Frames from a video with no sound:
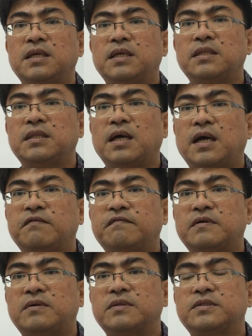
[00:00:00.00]
And
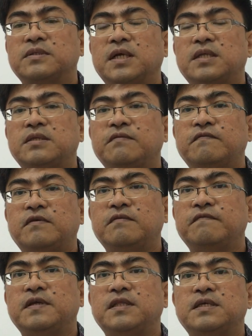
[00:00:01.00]
AFA also got
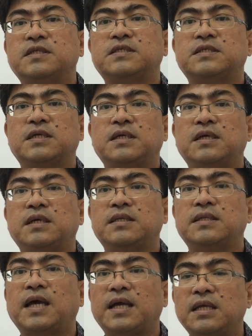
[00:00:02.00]
involved in this
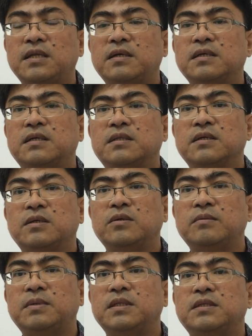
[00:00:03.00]
dialogue at the
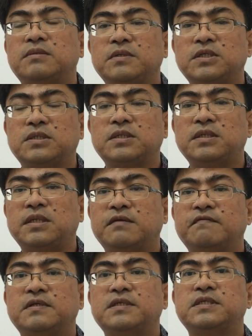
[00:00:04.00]
global and regional
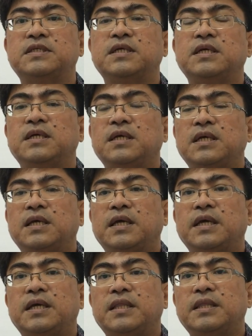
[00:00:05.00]
levels.
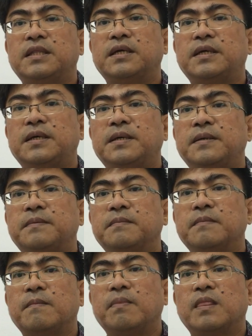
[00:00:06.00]
And
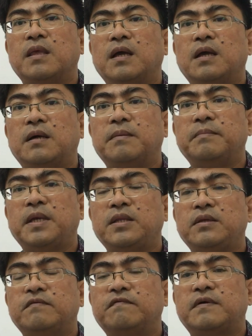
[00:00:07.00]

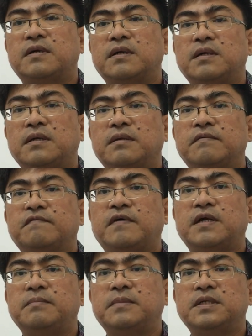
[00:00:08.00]
many of our
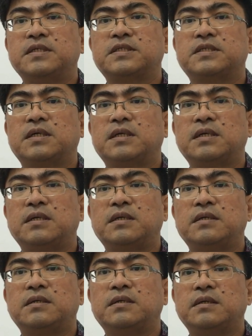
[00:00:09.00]
farmers
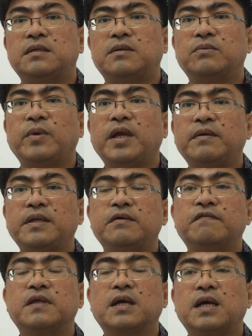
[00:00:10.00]
are wary
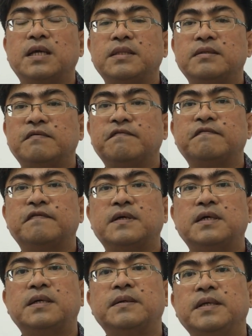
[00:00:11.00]
of the kind of
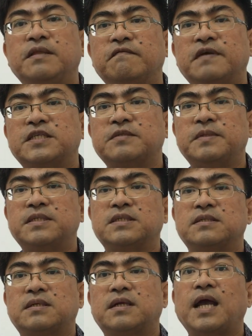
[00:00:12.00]
investments
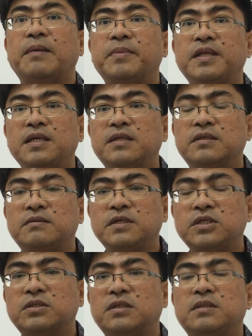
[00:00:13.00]
that are happening in the
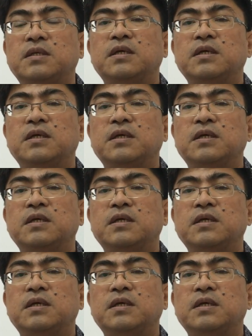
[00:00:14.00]
region.